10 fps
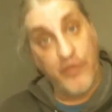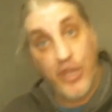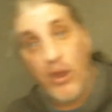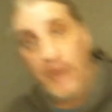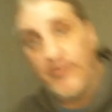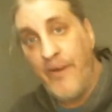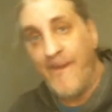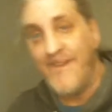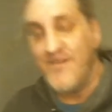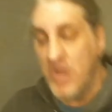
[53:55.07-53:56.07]
Europe.
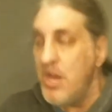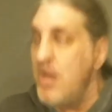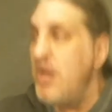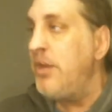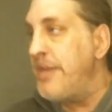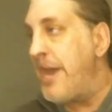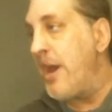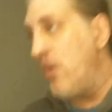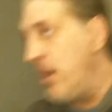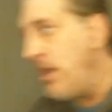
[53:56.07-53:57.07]

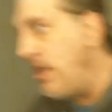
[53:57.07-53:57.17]
Now,